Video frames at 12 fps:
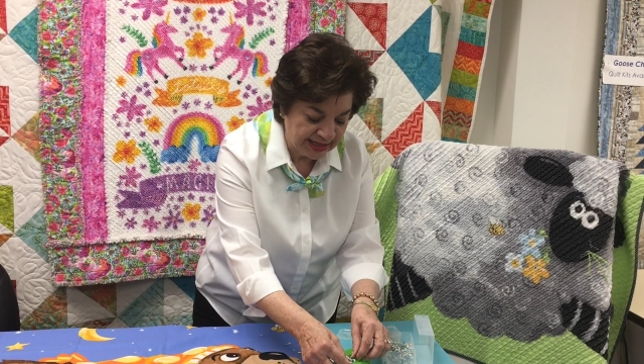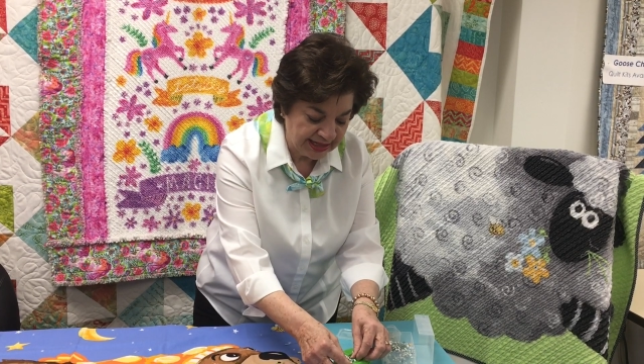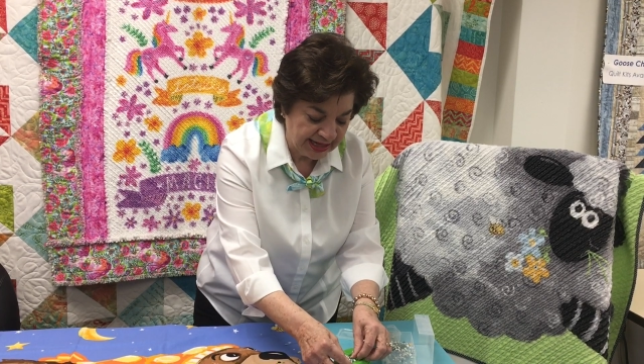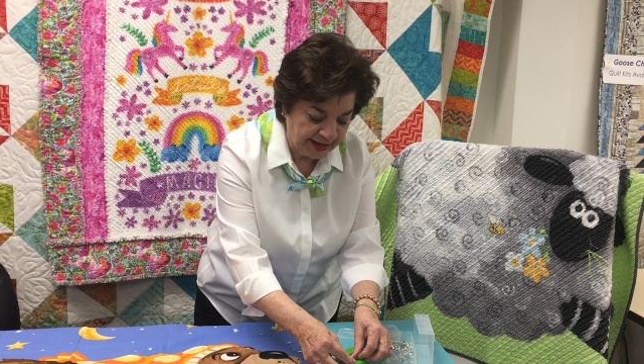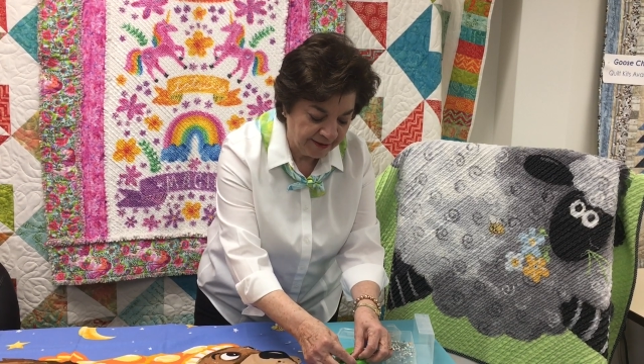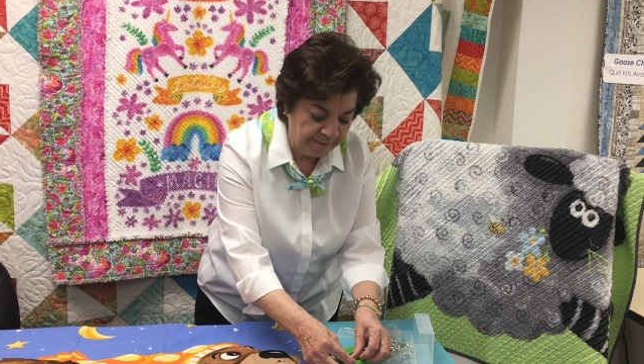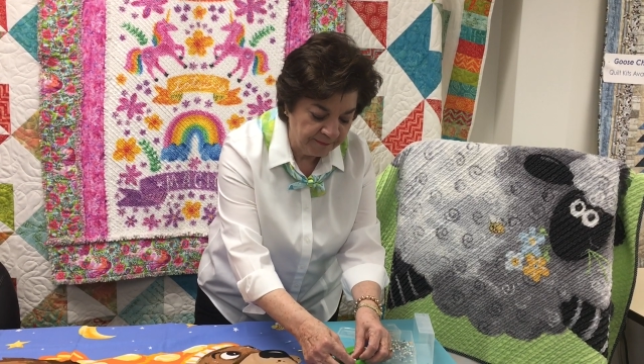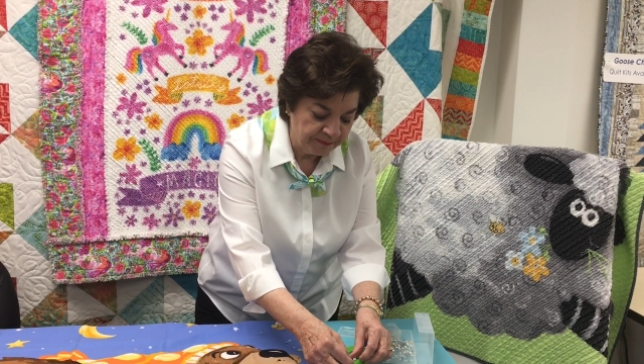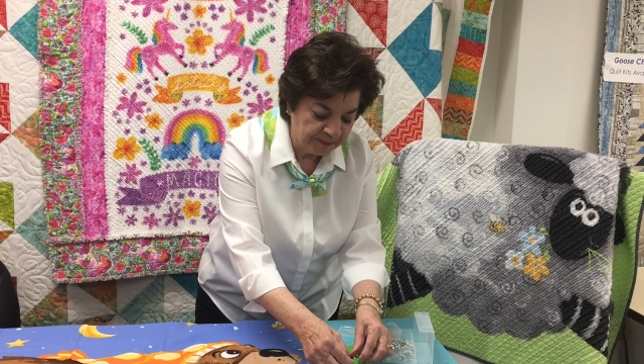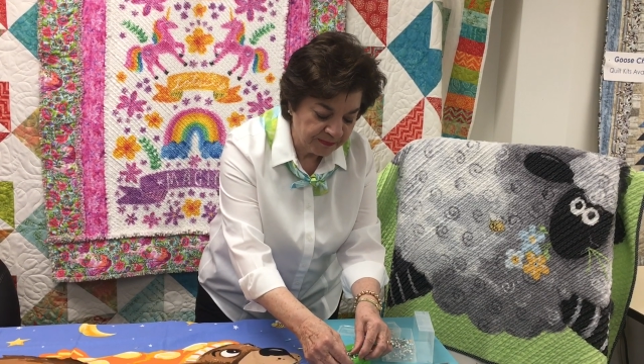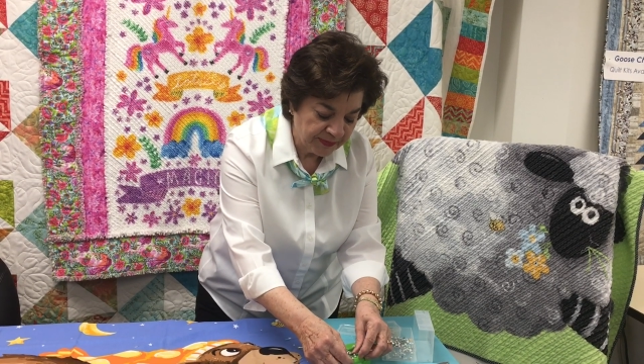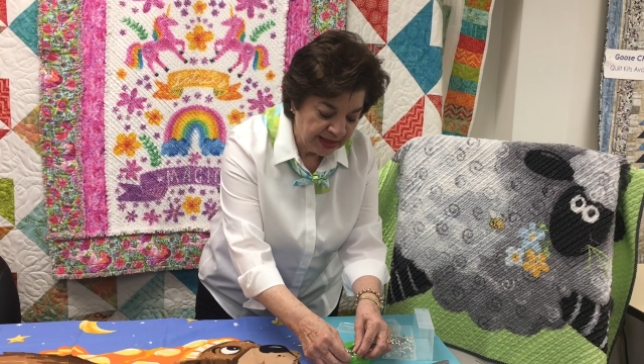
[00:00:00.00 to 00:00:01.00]
now.
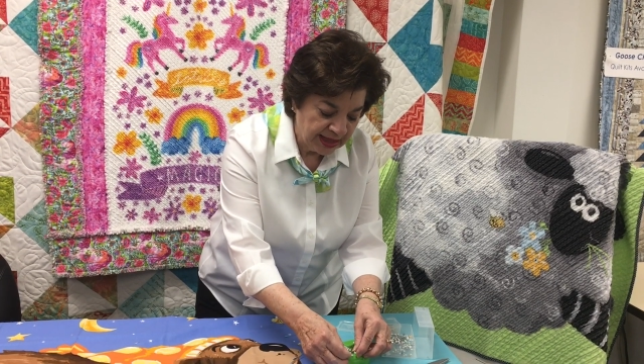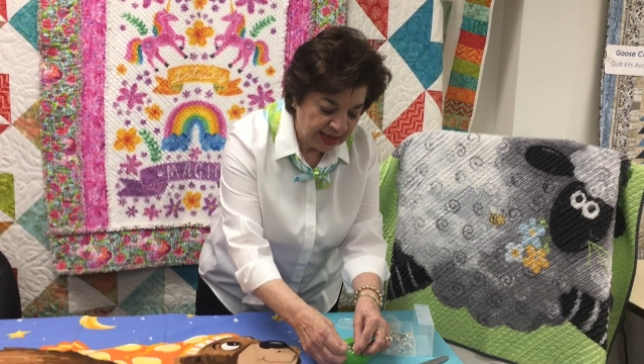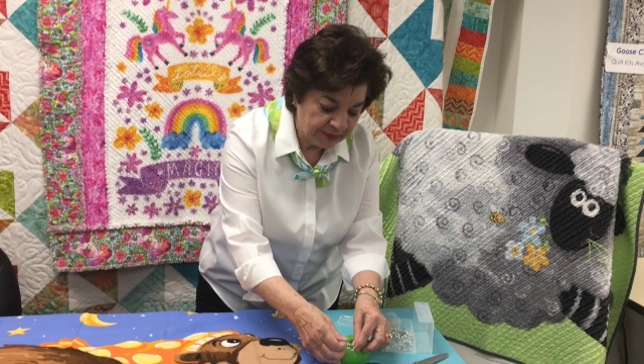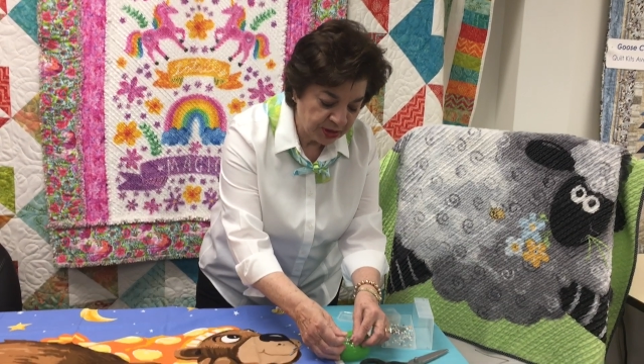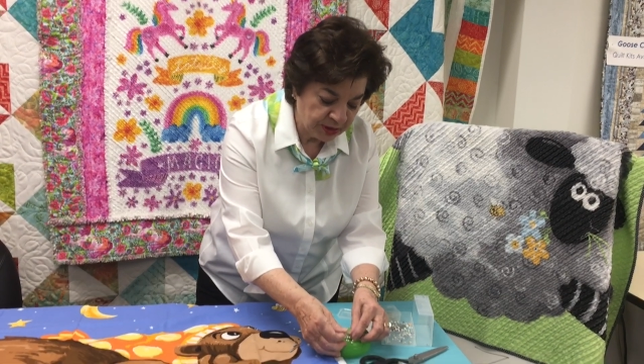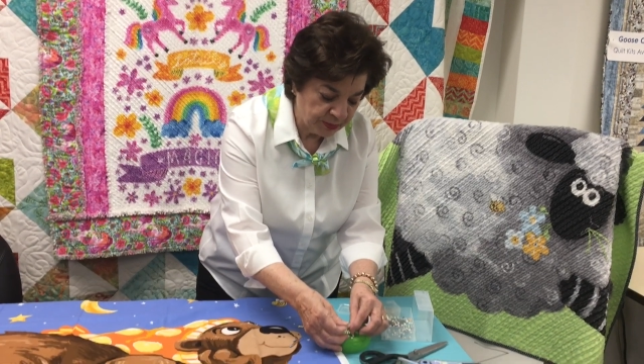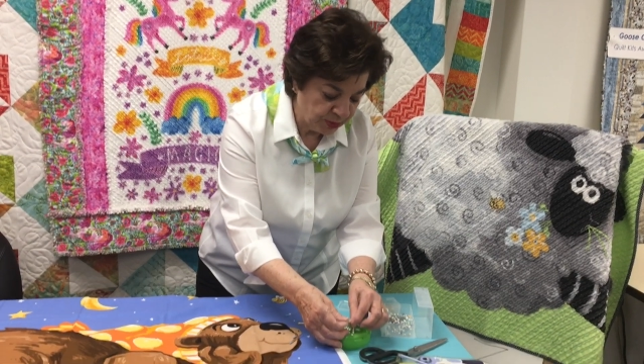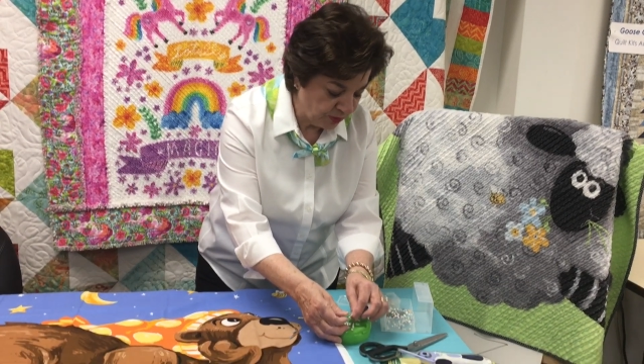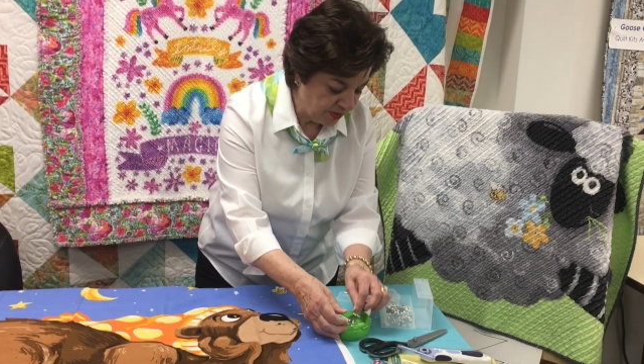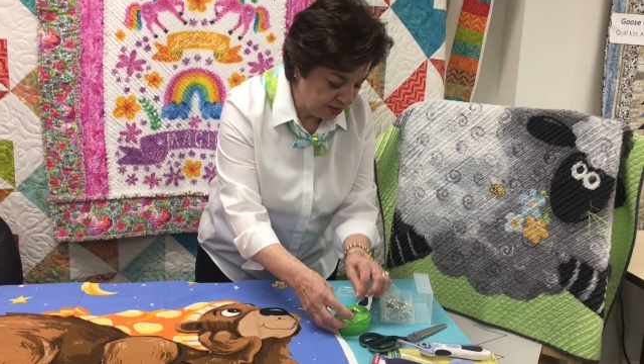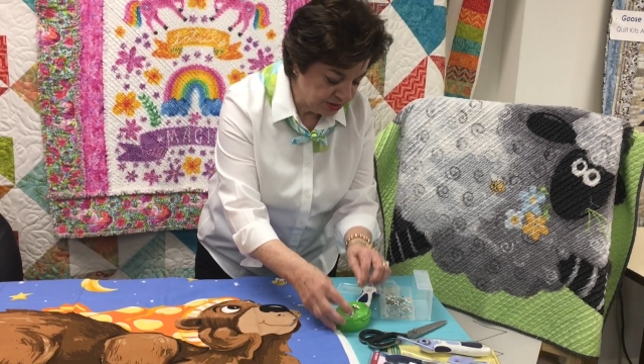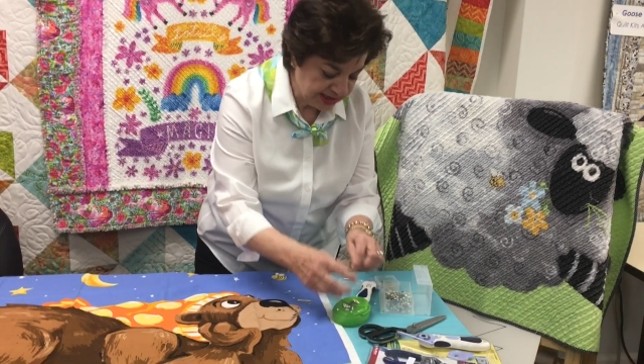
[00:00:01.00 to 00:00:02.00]
I'm going to pull
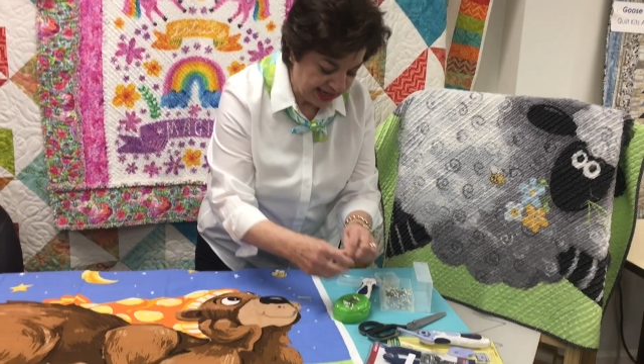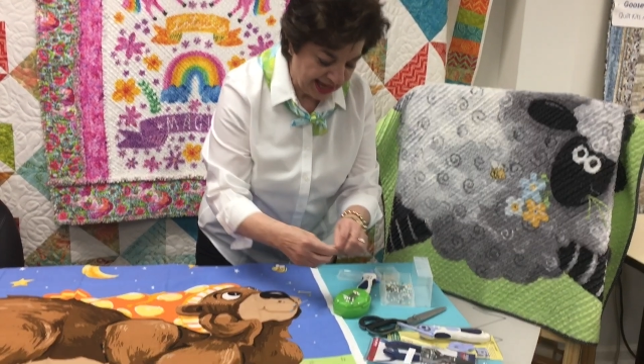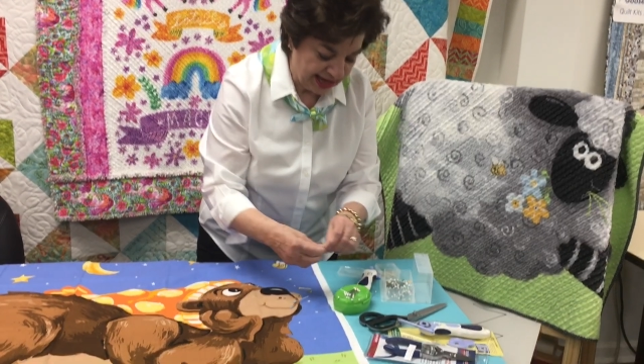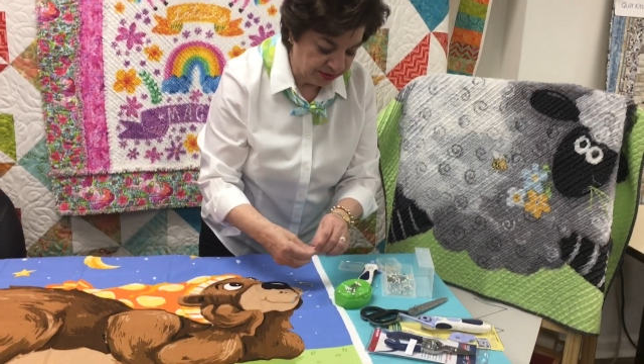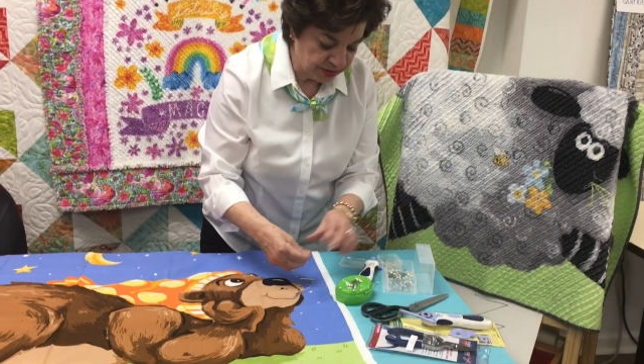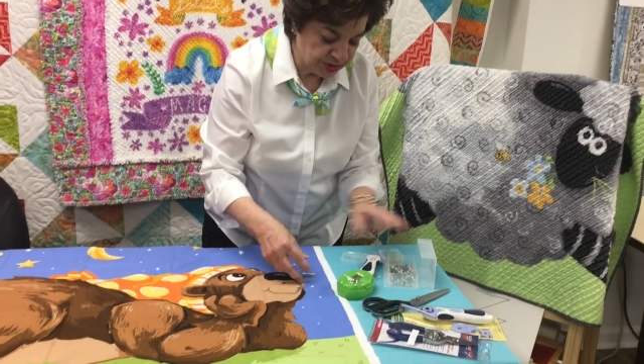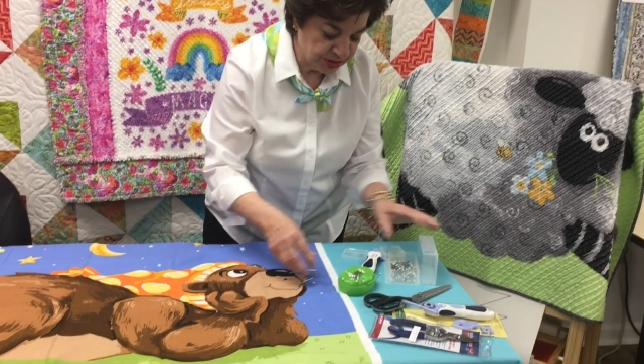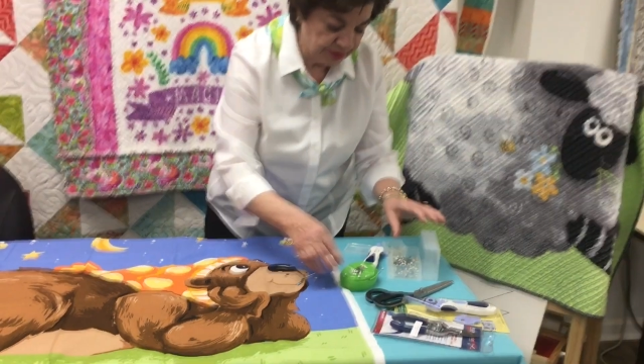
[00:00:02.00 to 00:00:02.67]
those out.